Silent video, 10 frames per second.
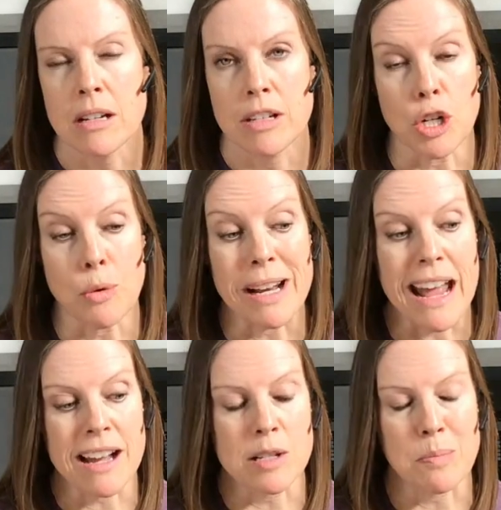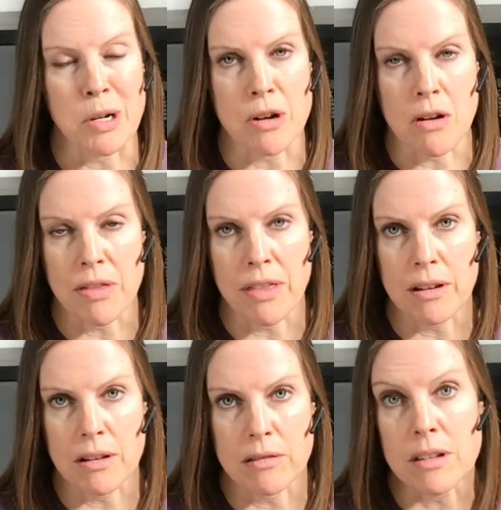you know, an expert on
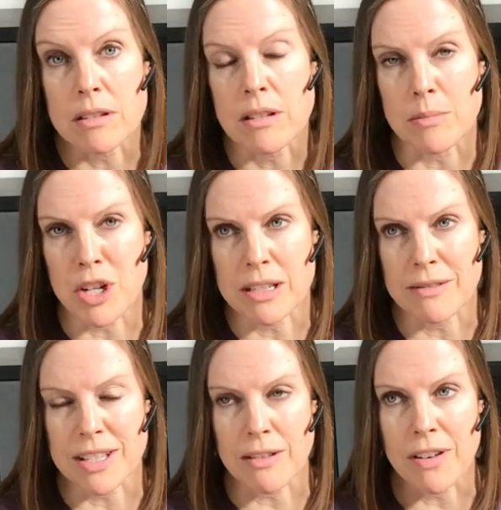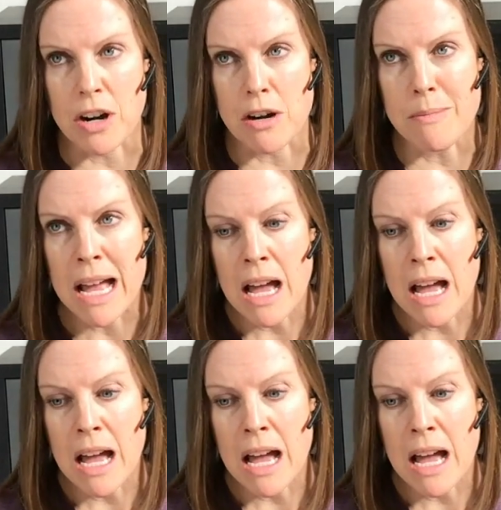the the subject of self harm.